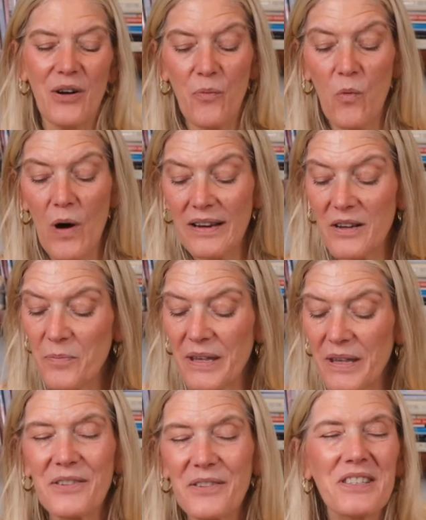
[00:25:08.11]
What
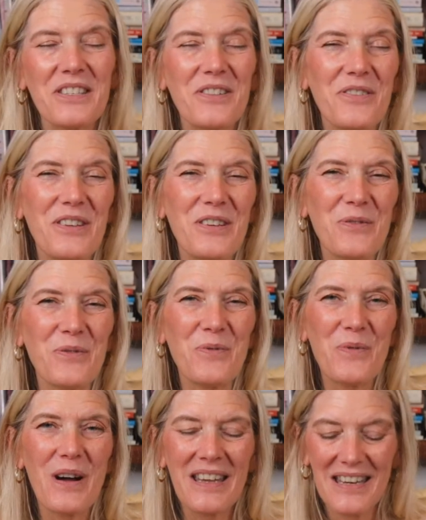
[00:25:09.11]
appeals to you?
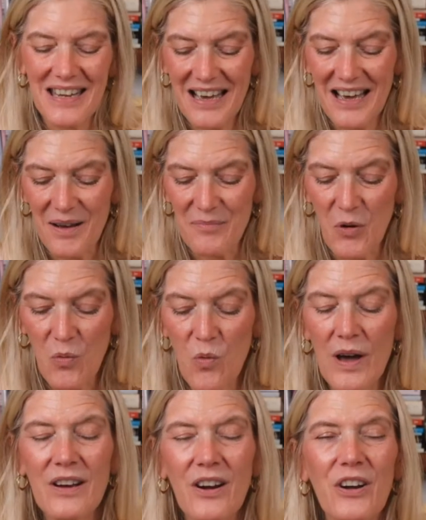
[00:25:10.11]
What
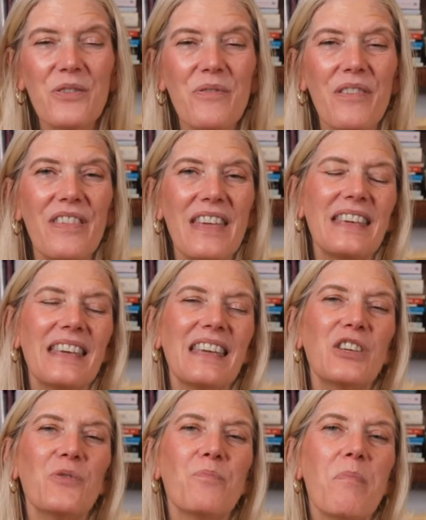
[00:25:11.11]
are you
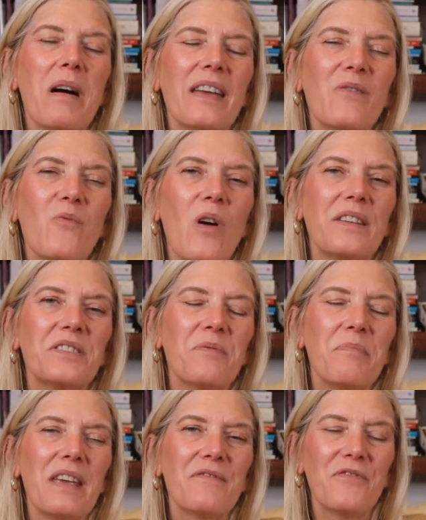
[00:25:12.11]
thinking you might want to
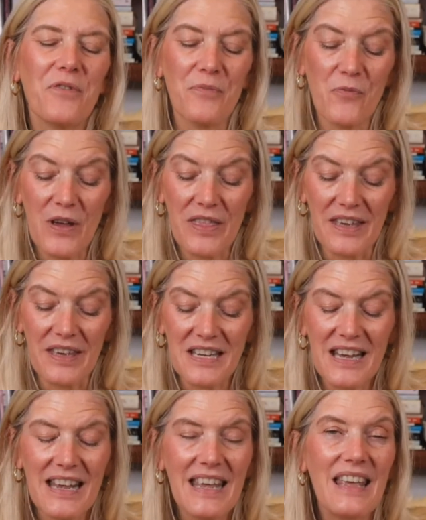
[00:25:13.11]
make with it?
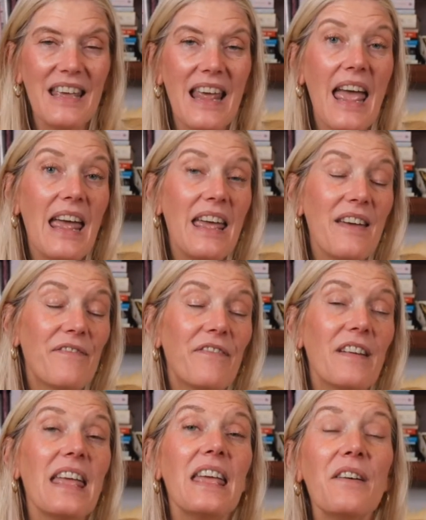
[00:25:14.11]

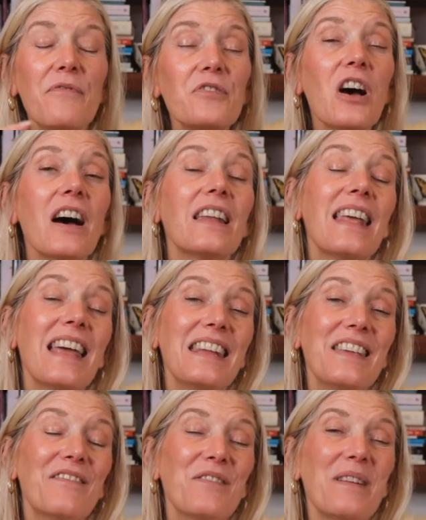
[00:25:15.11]
If not
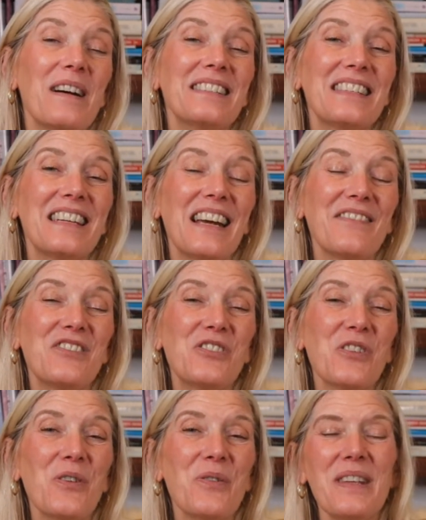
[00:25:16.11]
any of the ones that I've
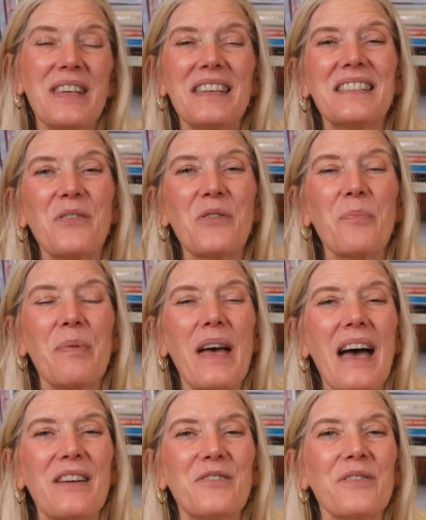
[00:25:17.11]
shown, is there a
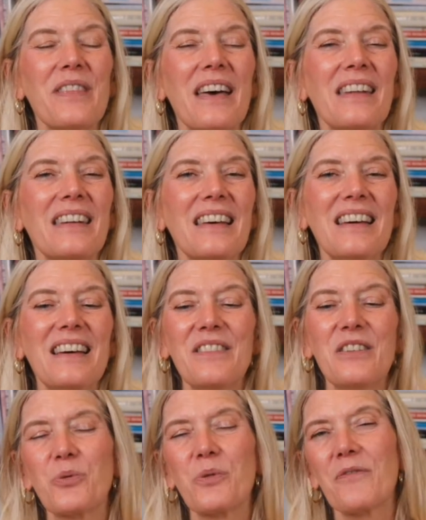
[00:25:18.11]
pattern that
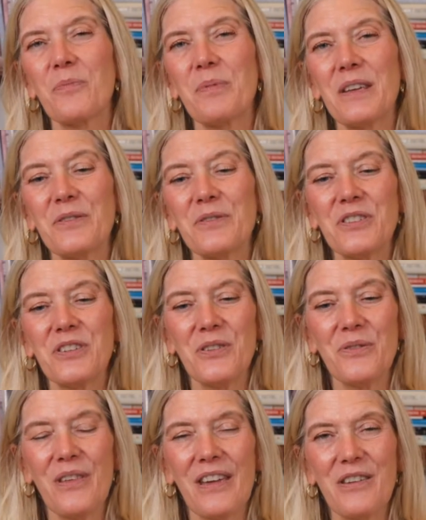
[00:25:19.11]
sort of appeals to
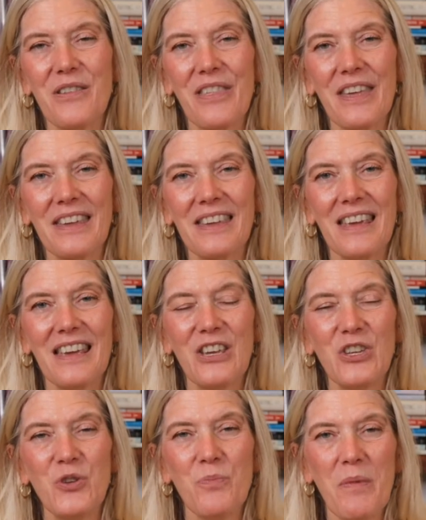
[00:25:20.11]
you that you think
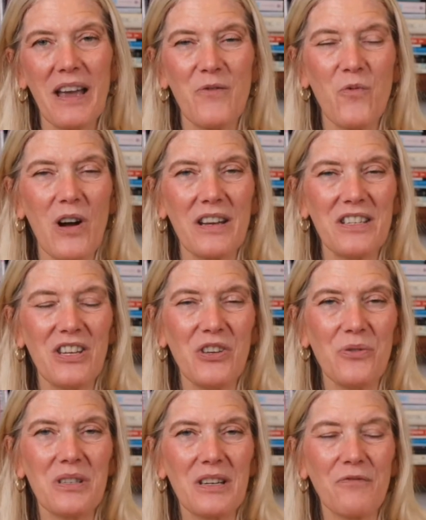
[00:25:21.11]
you might want to
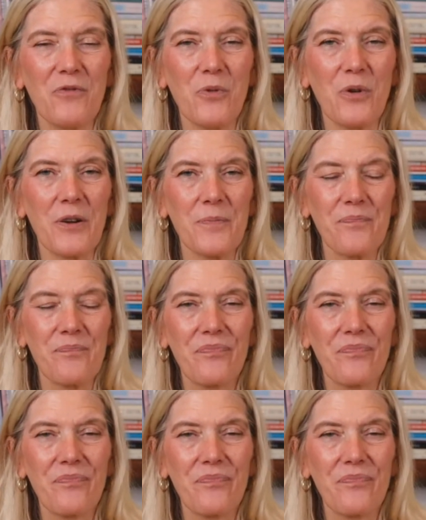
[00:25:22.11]
use it for?